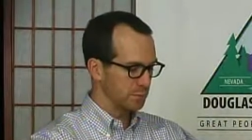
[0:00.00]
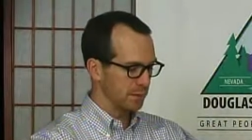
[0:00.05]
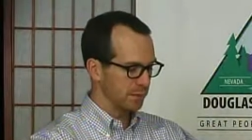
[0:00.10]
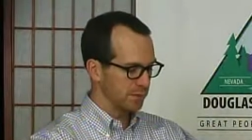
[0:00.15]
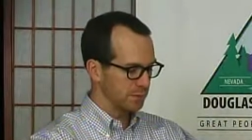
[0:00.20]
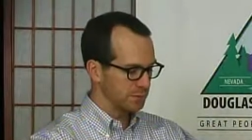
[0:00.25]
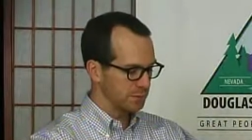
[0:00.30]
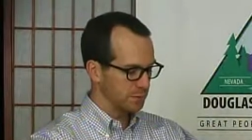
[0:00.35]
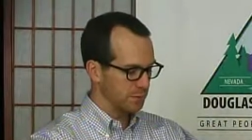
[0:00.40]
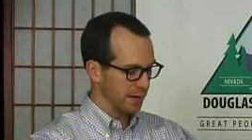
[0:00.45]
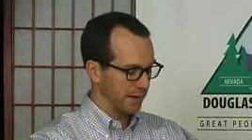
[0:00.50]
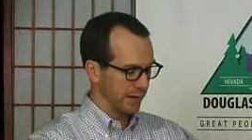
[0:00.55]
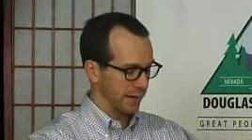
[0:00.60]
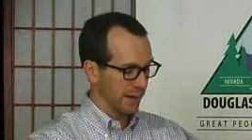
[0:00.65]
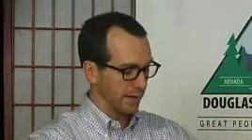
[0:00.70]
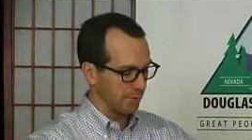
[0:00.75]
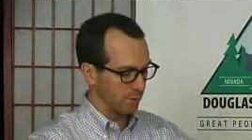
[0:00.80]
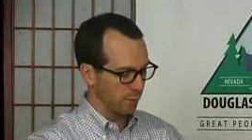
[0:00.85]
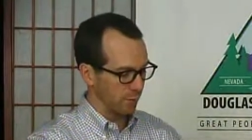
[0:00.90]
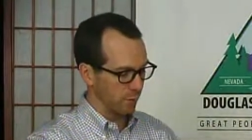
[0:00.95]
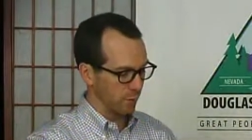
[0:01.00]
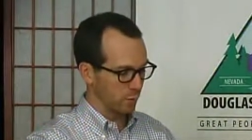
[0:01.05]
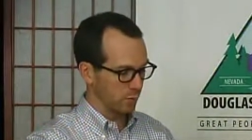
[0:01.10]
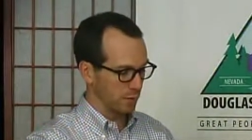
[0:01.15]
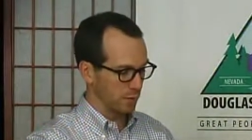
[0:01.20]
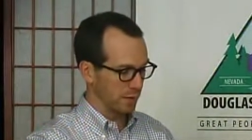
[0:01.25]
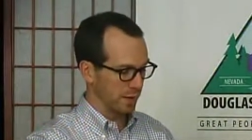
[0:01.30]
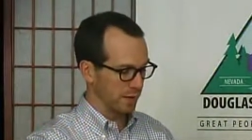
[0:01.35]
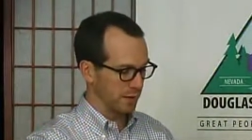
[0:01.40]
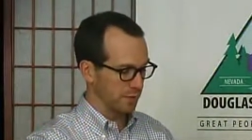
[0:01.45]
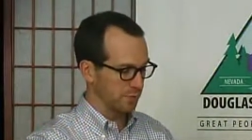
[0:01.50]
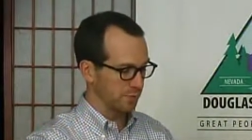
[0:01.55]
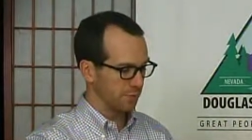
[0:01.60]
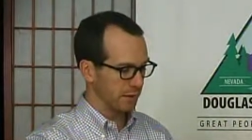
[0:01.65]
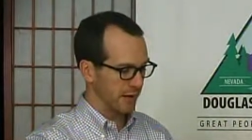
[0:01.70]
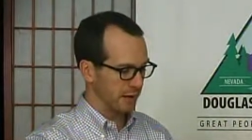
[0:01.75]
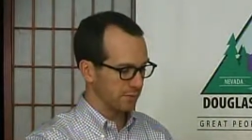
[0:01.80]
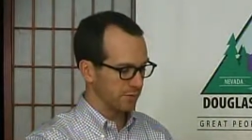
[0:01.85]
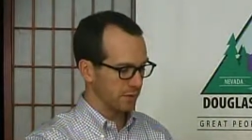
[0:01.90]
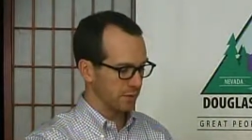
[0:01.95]
it's this has been an effort over the past
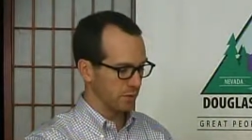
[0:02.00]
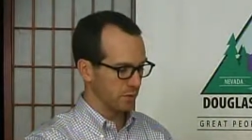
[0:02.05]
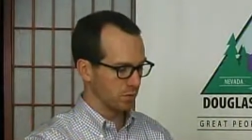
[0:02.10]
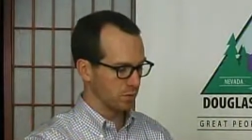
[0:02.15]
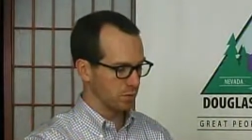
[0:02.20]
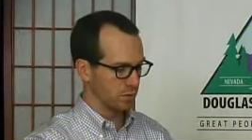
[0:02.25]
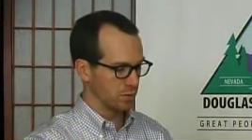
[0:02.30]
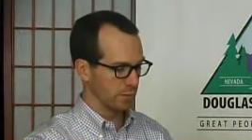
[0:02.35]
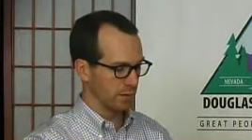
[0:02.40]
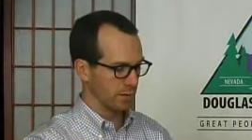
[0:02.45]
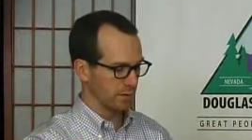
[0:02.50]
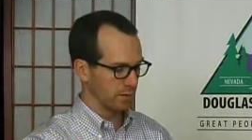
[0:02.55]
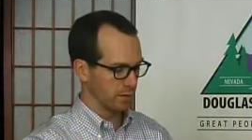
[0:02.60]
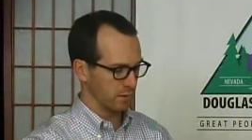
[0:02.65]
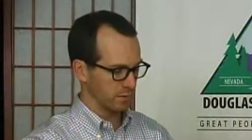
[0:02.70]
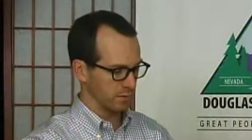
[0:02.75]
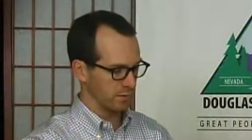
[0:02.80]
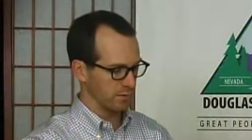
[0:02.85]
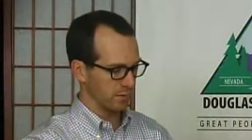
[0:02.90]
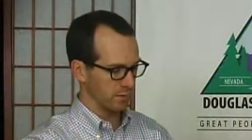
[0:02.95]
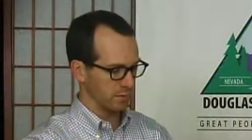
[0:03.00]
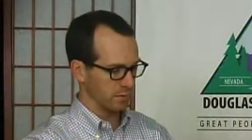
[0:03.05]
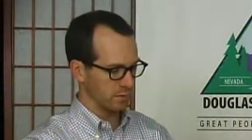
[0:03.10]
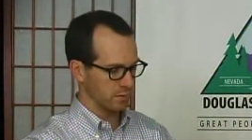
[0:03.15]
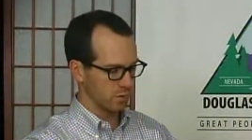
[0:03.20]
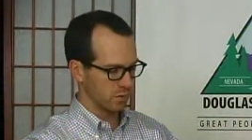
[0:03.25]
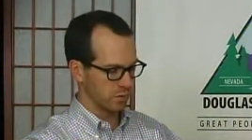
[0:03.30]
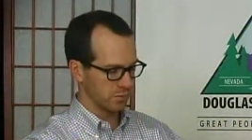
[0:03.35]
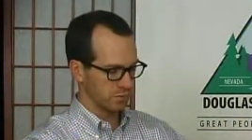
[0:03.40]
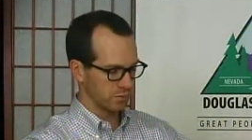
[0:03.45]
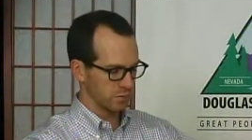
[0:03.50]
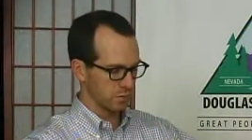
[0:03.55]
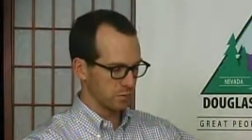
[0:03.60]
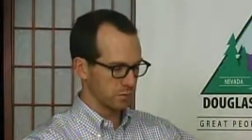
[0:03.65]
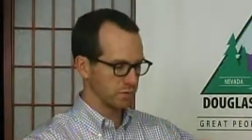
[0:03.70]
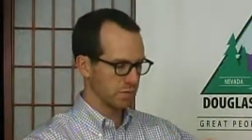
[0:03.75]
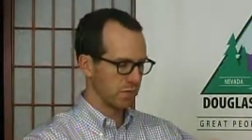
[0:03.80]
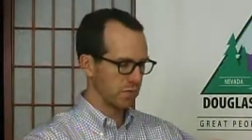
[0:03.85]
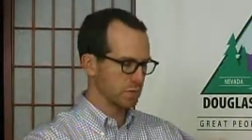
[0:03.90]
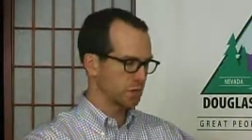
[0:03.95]
five years by the Carson Valley Trails
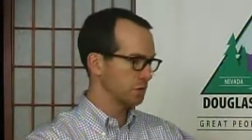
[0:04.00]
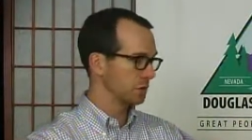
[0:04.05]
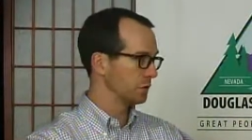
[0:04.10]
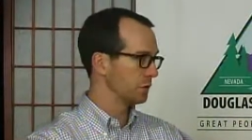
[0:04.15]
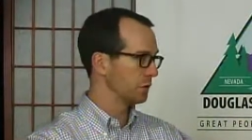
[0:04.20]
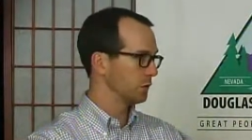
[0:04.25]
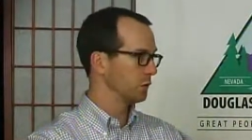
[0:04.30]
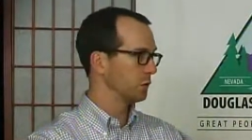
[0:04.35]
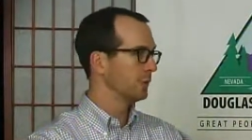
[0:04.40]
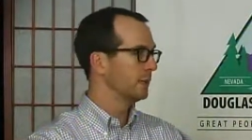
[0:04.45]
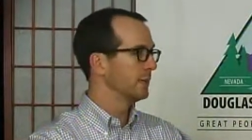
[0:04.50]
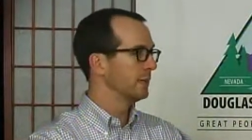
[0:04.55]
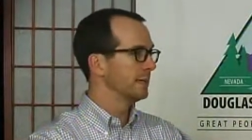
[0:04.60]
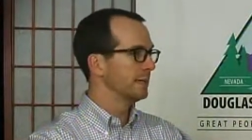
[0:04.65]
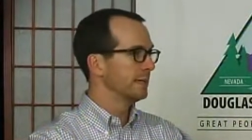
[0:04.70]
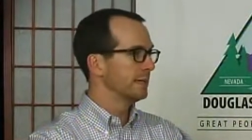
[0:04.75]
Association to